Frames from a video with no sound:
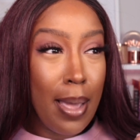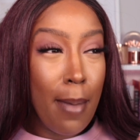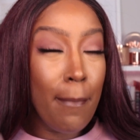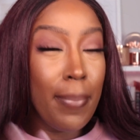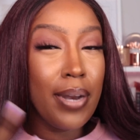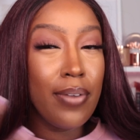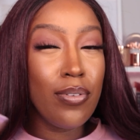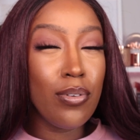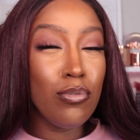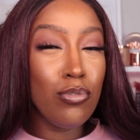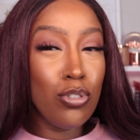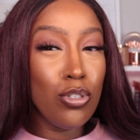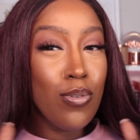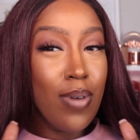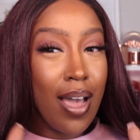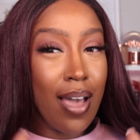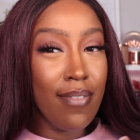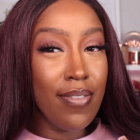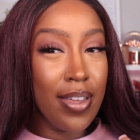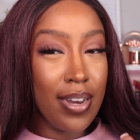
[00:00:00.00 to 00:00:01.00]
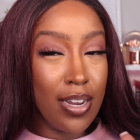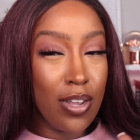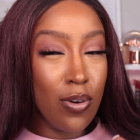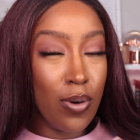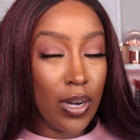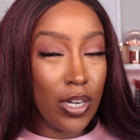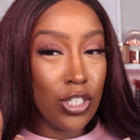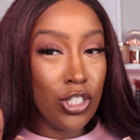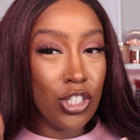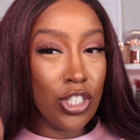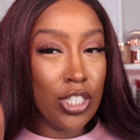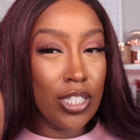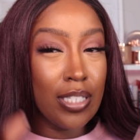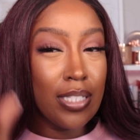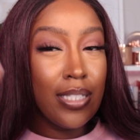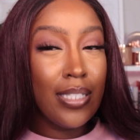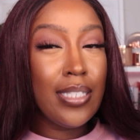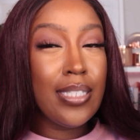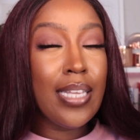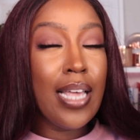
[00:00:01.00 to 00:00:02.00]
But if you do have any
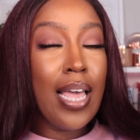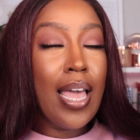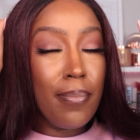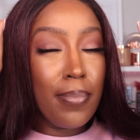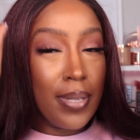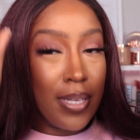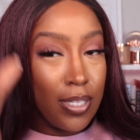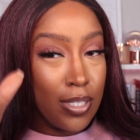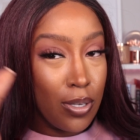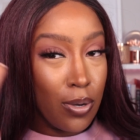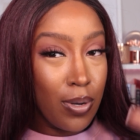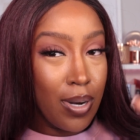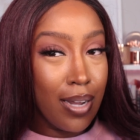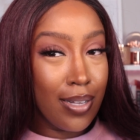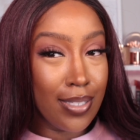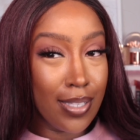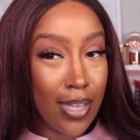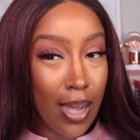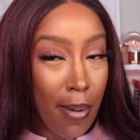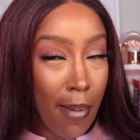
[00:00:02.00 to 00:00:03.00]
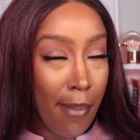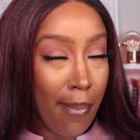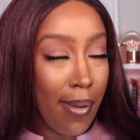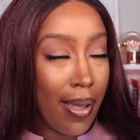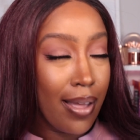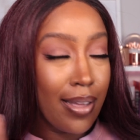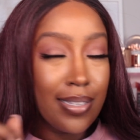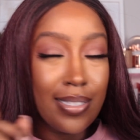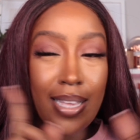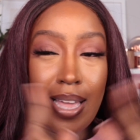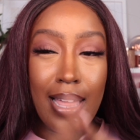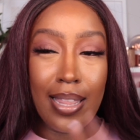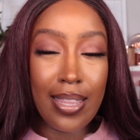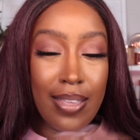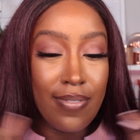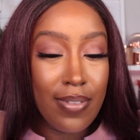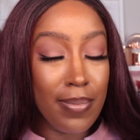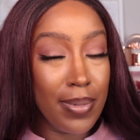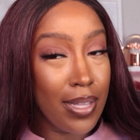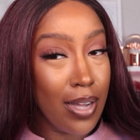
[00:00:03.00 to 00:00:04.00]
questions, please go down to the comment box and
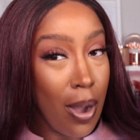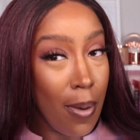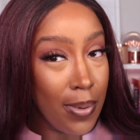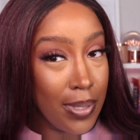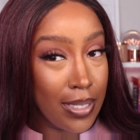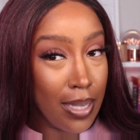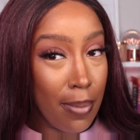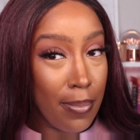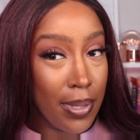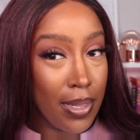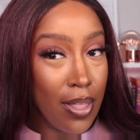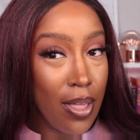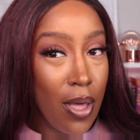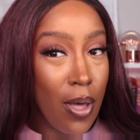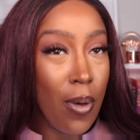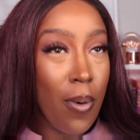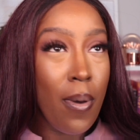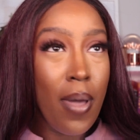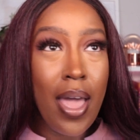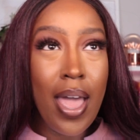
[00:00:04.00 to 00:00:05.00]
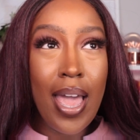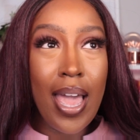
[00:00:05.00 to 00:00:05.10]
leave them in the comments down below.